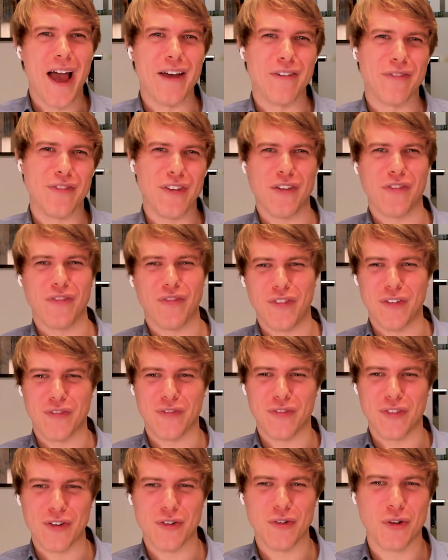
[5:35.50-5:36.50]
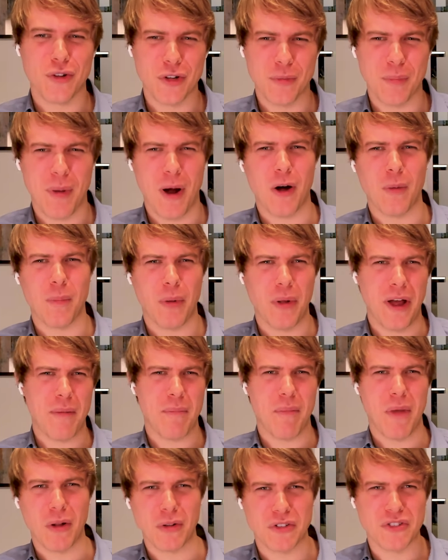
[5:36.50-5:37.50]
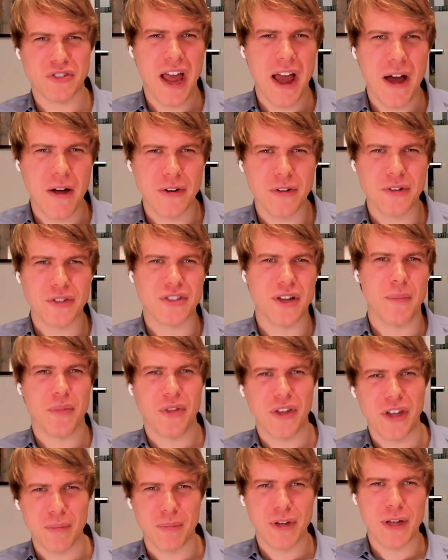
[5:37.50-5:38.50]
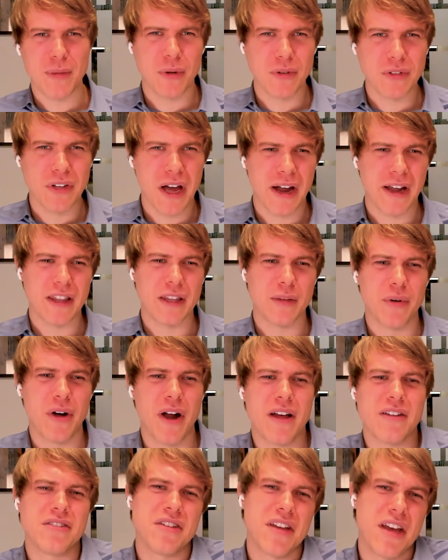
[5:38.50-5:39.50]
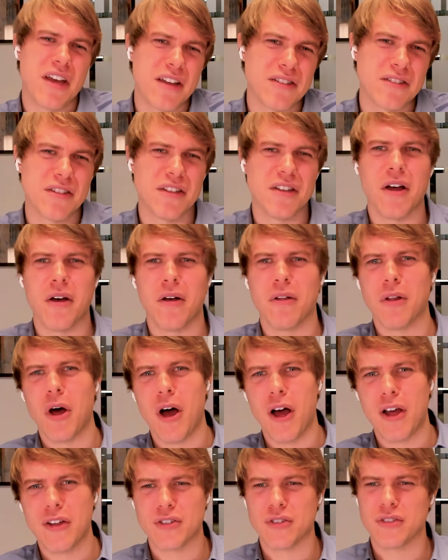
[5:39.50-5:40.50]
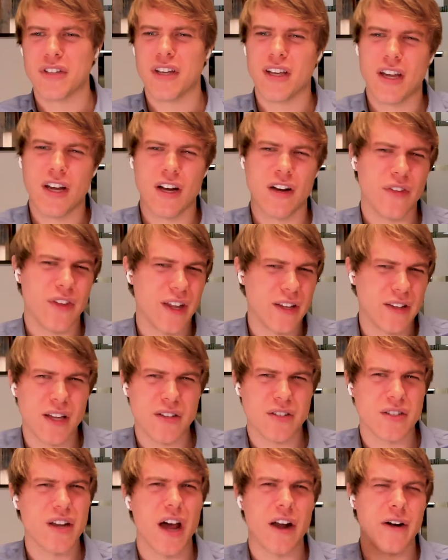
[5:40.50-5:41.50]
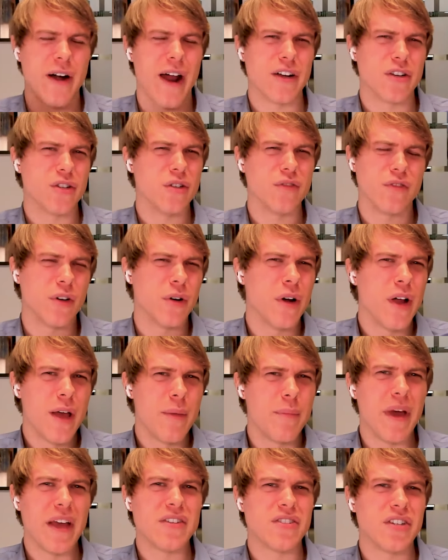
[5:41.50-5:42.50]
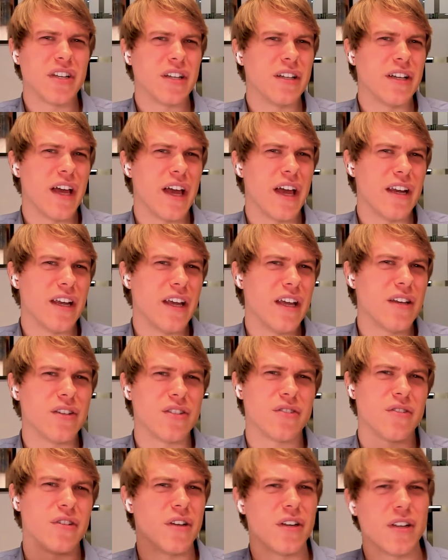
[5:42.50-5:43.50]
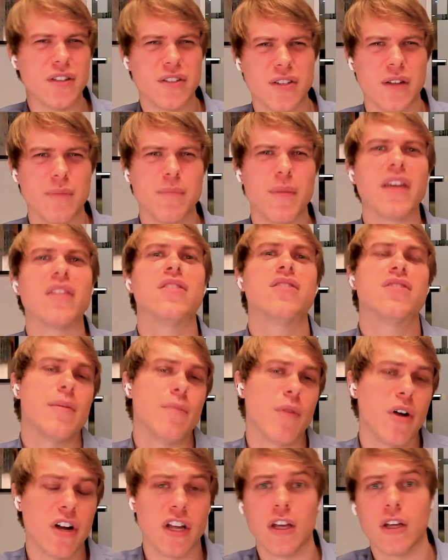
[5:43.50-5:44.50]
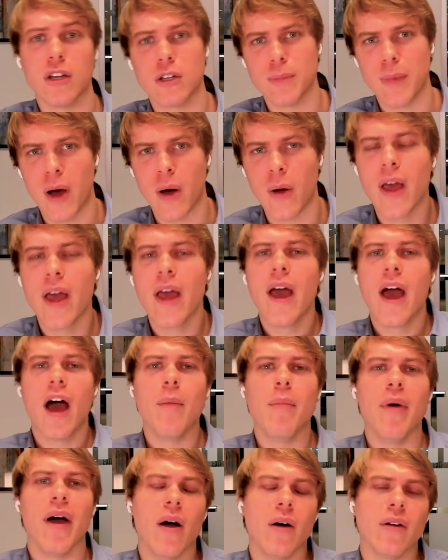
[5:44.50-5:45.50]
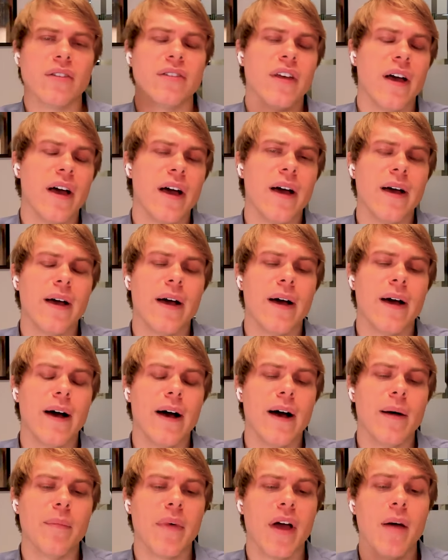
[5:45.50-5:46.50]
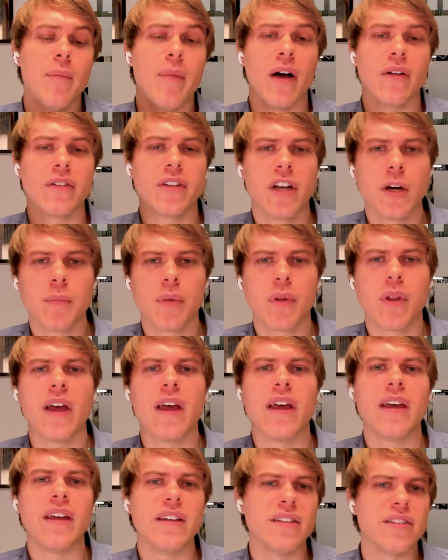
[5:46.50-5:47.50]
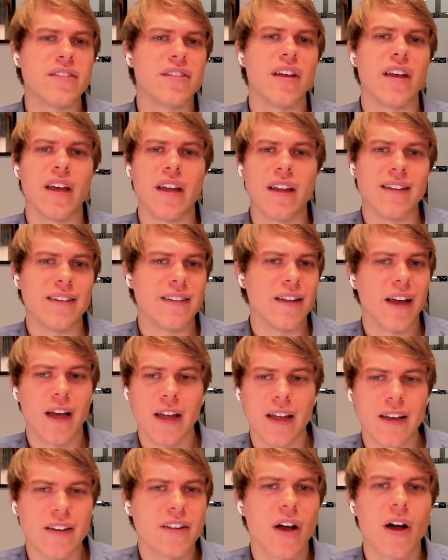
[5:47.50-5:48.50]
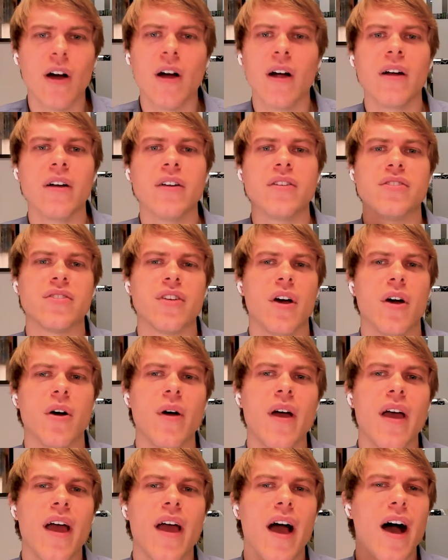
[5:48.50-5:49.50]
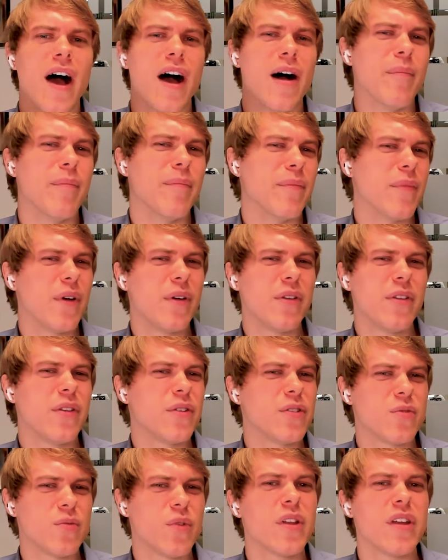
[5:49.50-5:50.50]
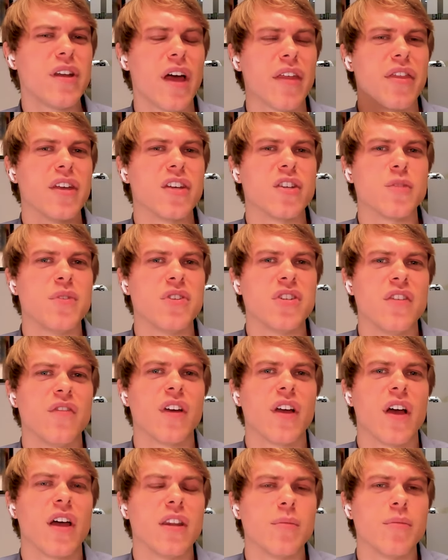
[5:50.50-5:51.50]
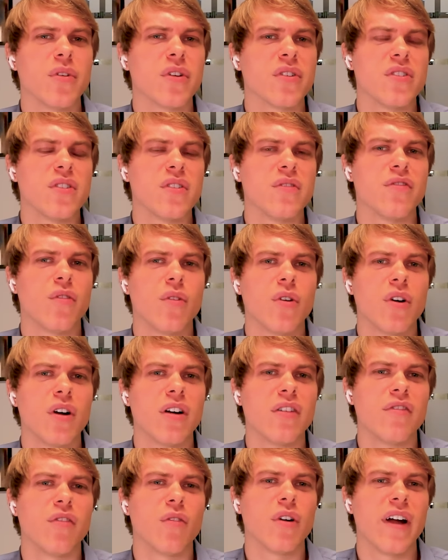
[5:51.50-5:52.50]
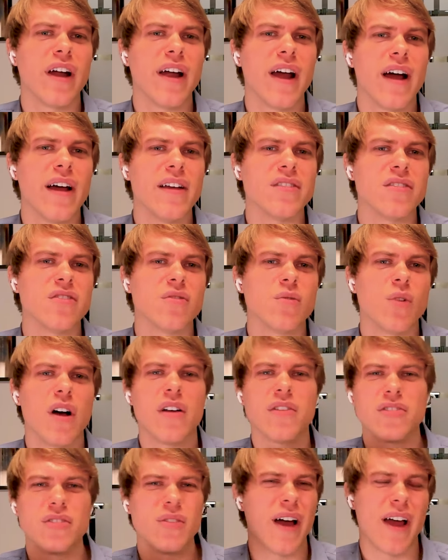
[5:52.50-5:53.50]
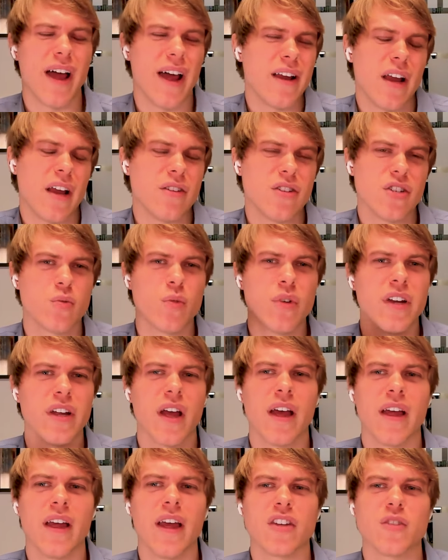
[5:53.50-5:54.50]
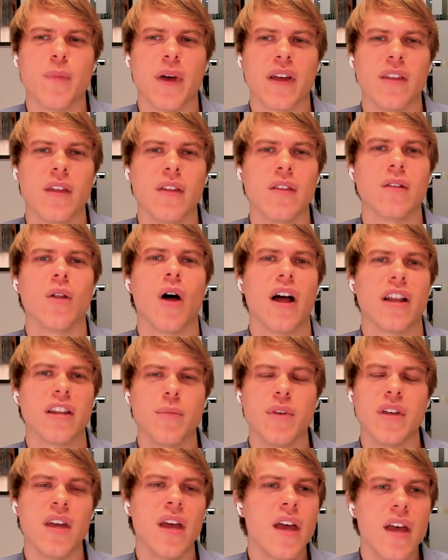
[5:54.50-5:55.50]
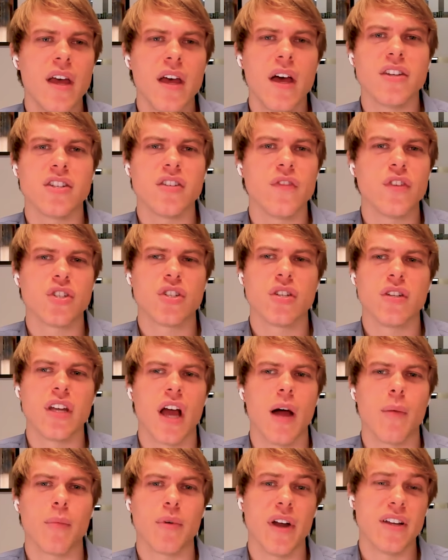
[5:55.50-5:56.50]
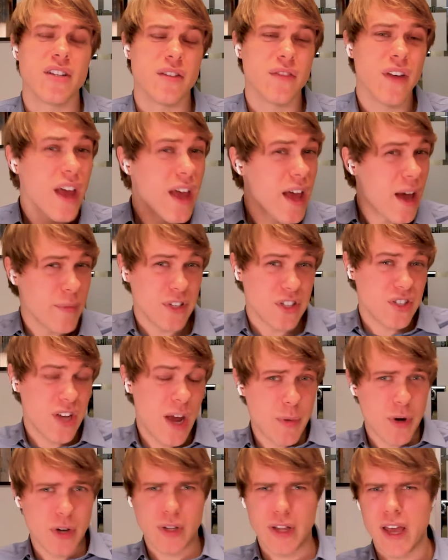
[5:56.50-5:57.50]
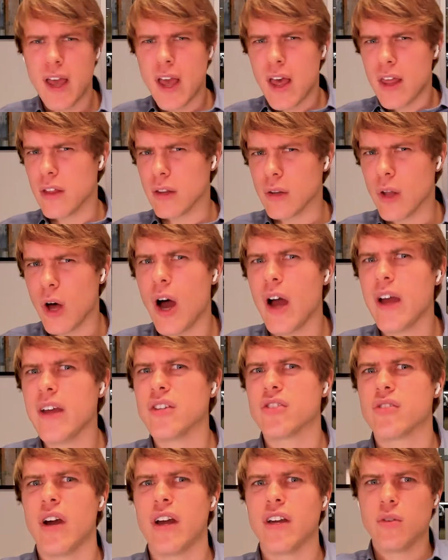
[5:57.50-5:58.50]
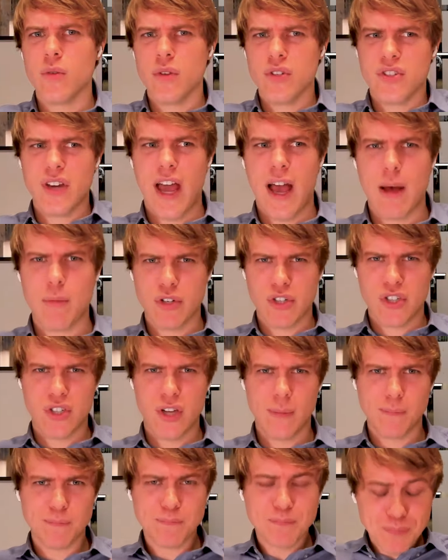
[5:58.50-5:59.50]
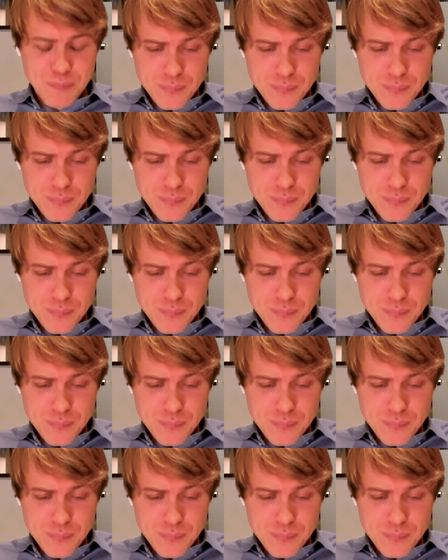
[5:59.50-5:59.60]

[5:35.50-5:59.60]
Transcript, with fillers: if, if if the nuclear power plant melts down or something and people die in the process, you know, laws will take care of it. That's that's not our attitude for basically any industry. You could make the same argument about about uh, um, about airplanes and uh, and cars. So um, there's really nothing specific on the books for for AIs as well. So I, I just wouldn't expect that the law to be sufficiently comprehensive. I mean, separately, the law is trying to establish some